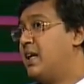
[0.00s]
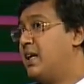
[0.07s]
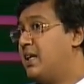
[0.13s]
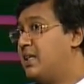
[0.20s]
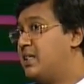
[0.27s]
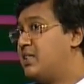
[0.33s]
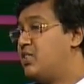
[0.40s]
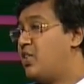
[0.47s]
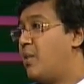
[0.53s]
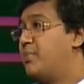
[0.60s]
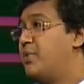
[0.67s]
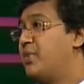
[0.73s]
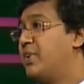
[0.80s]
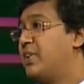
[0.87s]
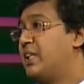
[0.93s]
His
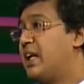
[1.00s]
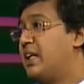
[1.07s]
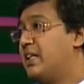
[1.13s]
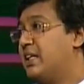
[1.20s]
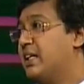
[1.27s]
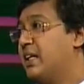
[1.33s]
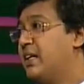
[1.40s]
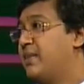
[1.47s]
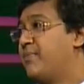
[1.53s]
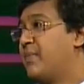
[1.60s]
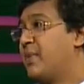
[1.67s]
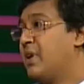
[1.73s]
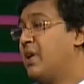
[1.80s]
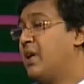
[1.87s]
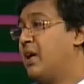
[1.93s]
job during that year
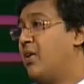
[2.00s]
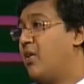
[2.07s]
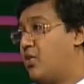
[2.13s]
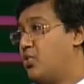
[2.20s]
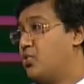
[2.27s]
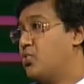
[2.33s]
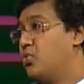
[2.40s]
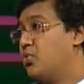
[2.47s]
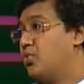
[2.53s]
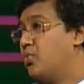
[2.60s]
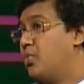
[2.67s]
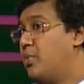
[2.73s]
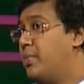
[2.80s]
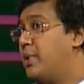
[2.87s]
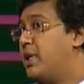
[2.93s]
or two
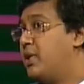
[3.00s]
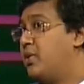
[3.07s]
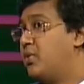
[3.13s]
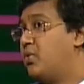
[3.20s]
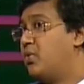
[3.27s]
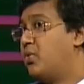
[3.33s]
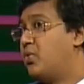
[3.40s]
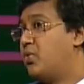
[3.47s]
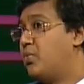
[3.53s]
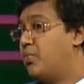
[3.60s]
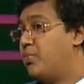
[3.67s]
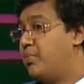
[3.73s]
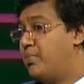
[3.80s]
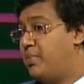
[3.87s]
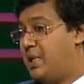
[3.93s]
would be to
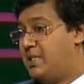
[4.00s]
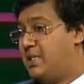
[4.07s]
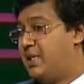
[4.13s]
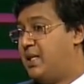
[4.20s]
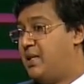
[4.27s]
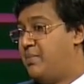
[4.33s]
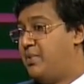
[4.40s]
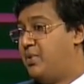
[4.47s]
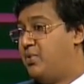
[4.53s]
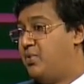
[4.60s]
basically